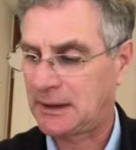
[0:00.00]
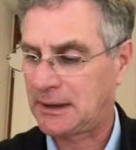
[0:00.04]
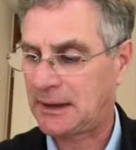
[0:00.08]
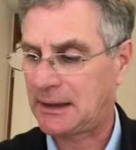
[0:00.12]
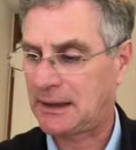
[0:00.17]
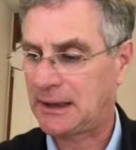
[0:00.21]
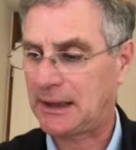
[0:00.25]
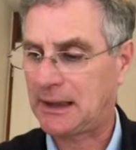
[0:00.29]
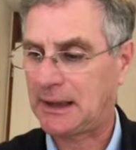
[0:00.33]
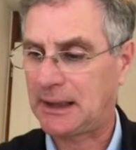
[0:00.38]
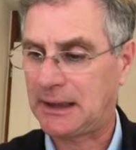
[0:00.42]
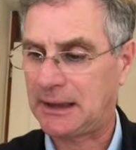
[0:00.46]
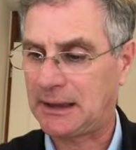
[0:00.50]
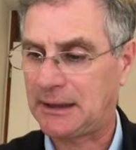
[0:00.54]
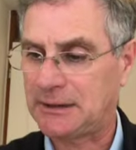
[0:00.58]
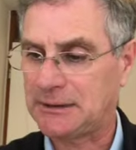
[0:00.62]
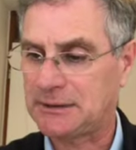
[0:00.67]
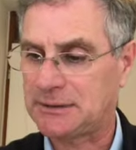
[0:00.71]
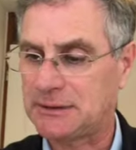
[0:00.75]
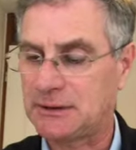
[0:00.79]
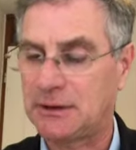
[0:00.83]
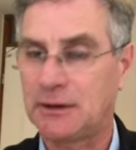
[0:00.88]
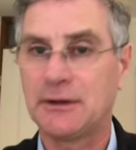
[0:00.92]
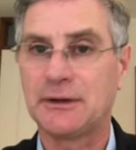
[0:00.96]

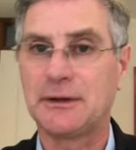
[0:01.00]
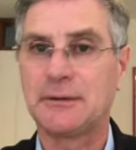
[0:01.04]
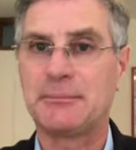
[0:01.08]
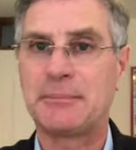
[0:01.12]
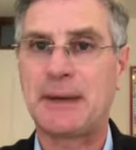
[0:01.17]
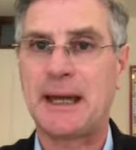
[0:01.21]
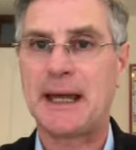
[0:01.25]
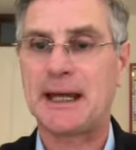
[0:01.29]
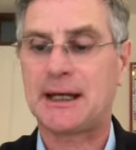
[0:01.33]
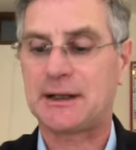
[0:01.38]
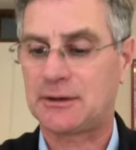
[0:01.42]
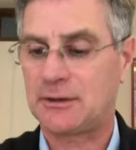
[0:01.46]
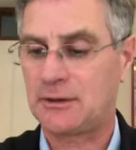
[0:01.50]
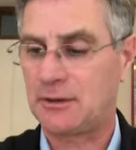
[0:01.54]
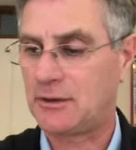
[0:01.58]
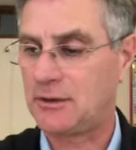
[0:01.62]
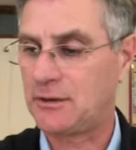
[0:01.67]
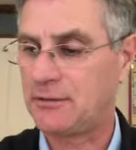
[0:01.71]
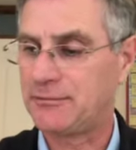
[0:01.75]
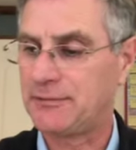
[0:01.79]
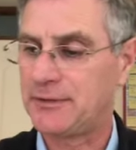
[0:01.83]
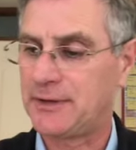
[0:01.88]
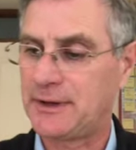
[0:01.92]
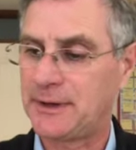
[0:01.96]
and on the back
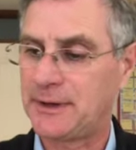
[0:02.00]
of